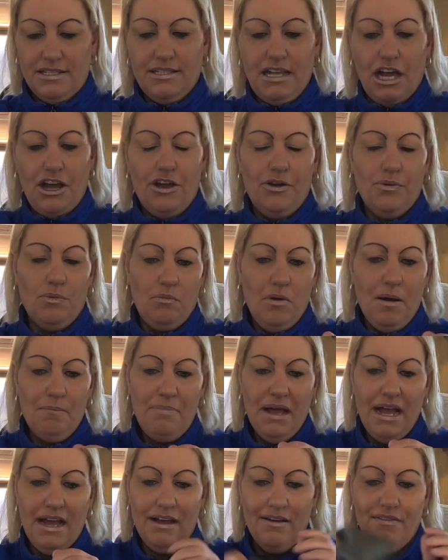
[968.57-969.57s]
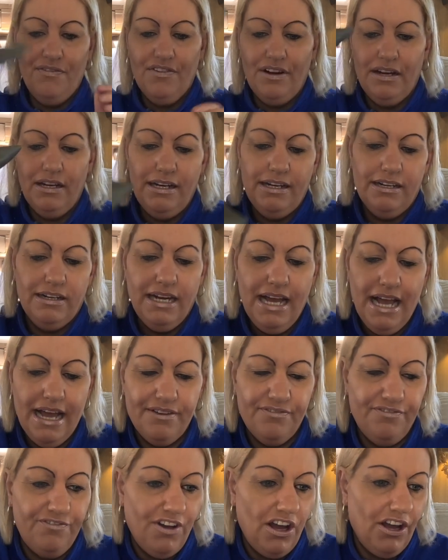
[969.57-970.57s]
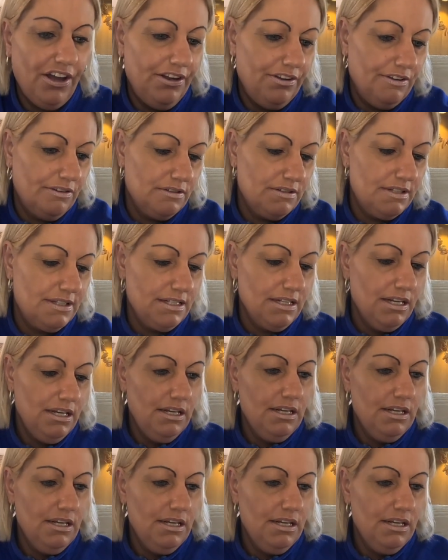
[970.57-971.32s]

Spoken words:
so one pair of little headphones.